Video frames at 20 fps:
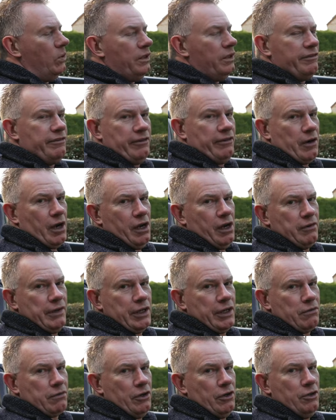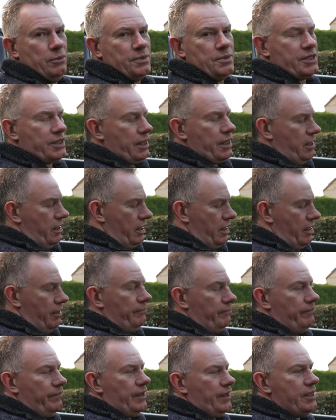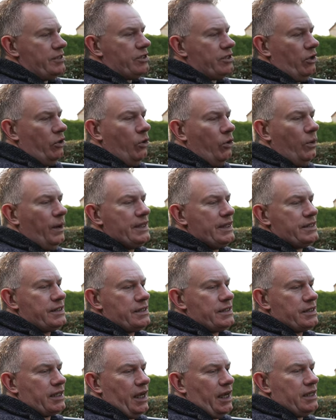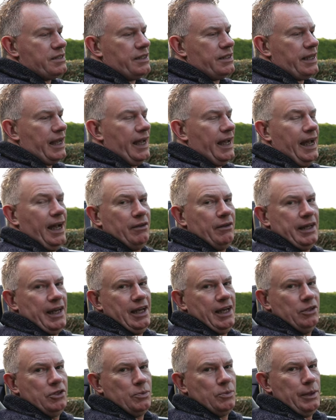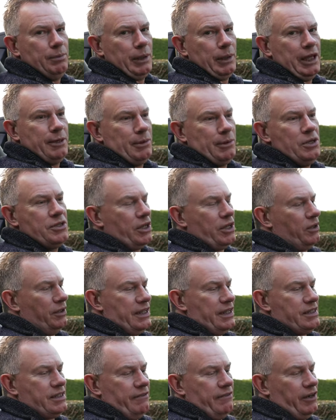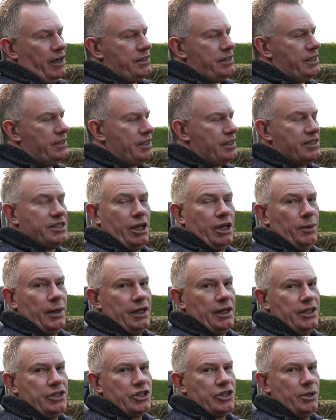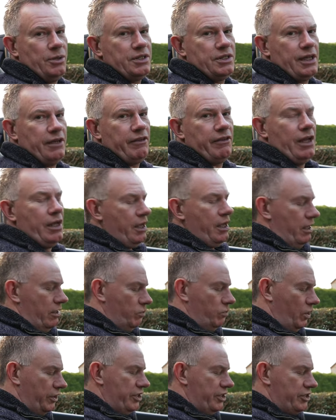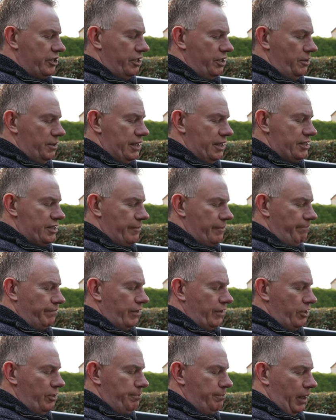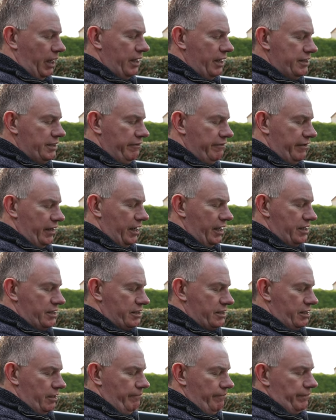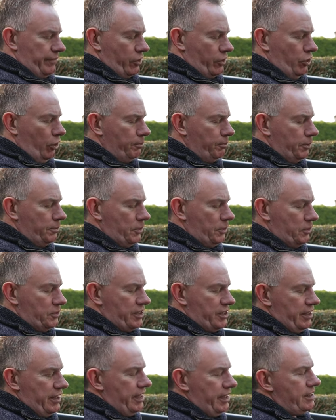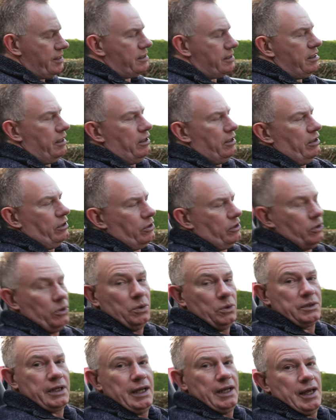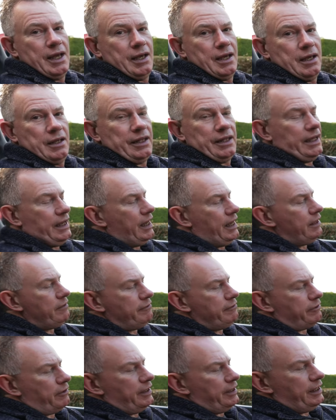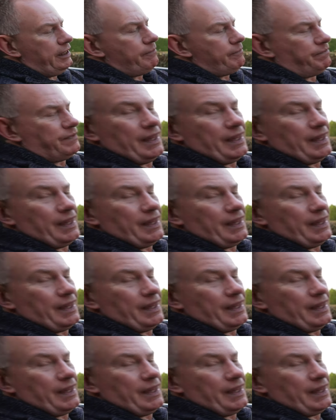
Ferrari groups, it's always discussed that how the hell do we play music on these devices? It's so unintuitive. What you do is you buy a device comparable to this called the Invery